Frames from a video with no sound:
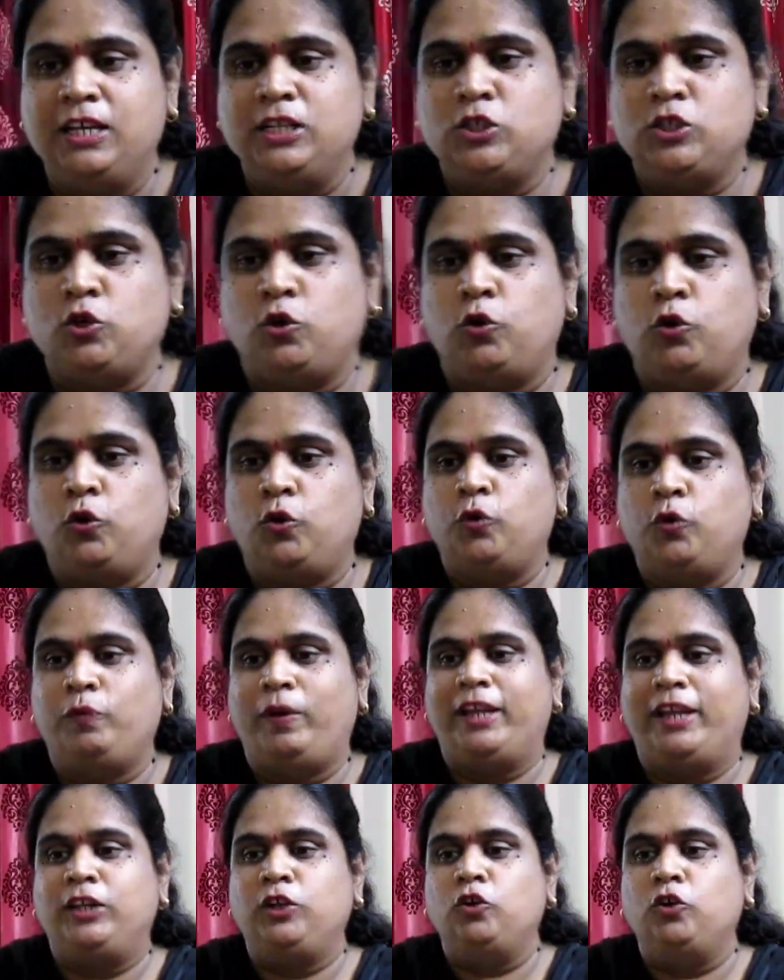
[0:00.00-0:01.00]
So
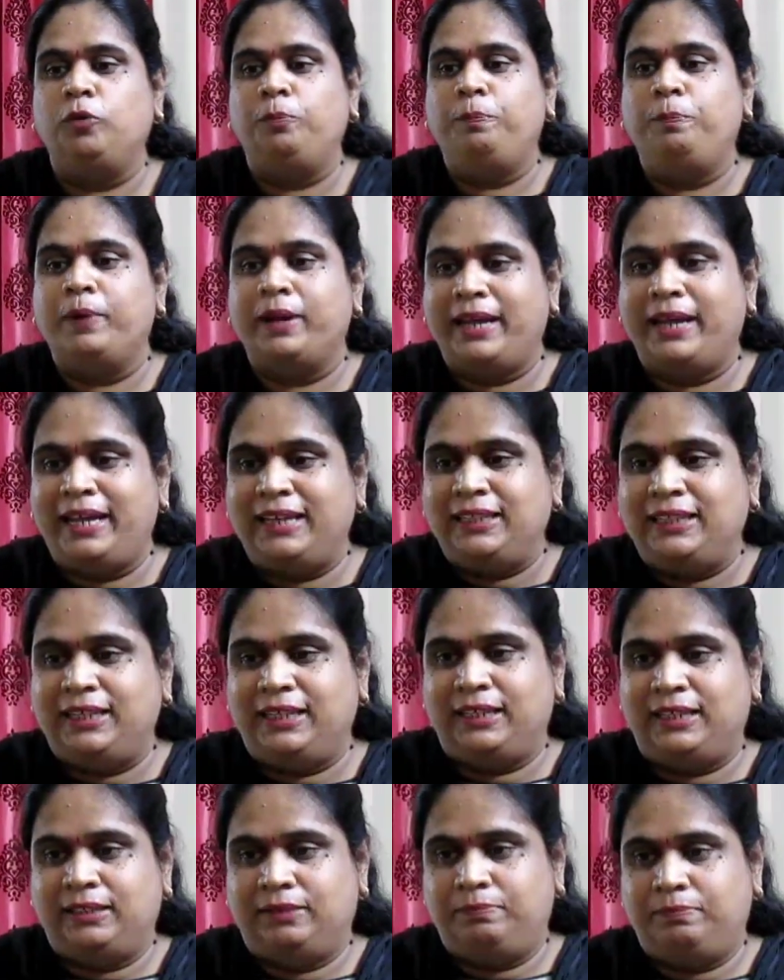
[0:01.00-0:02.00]
when you breathe
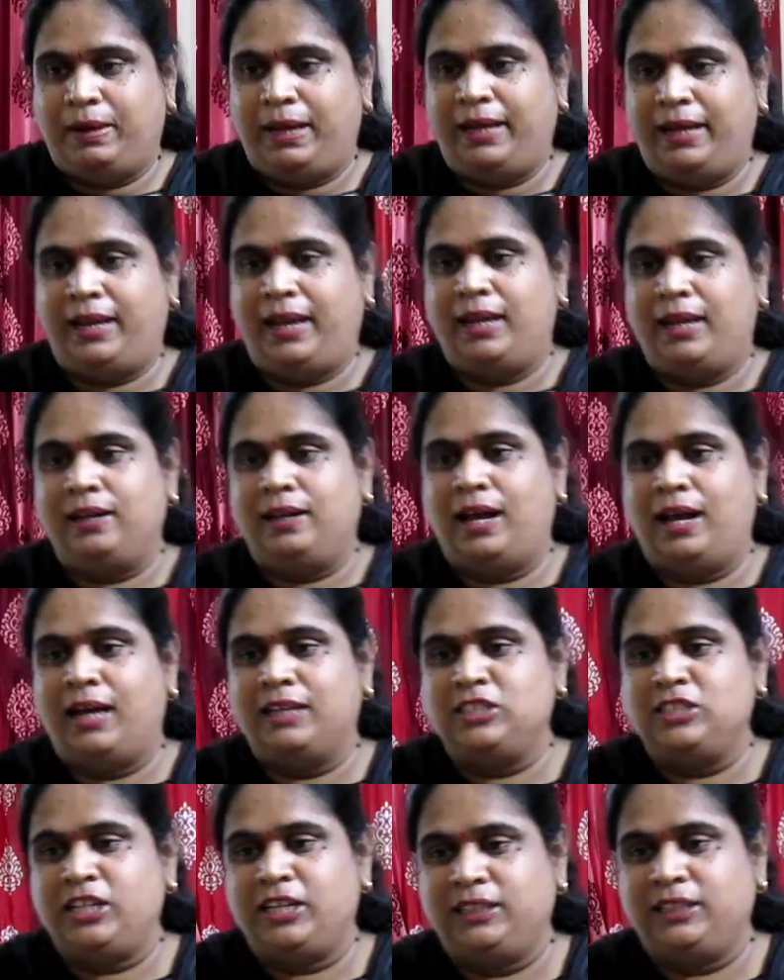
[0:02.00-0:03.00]
in by
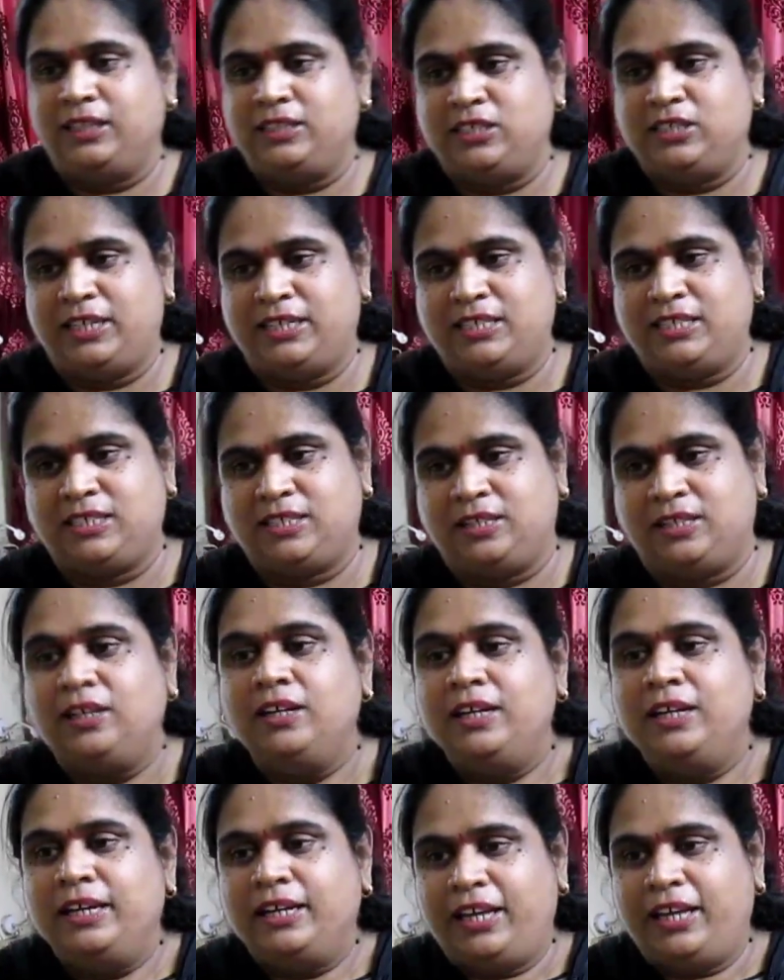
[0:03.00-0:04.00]
enlarging the chest
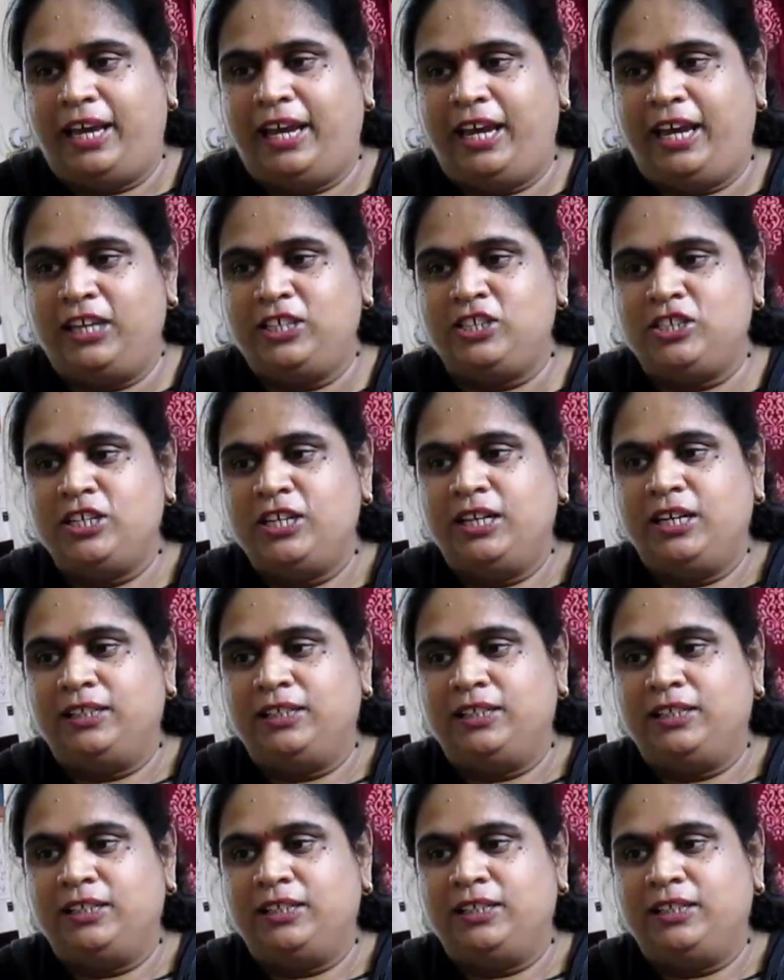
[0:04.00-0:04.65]
cage,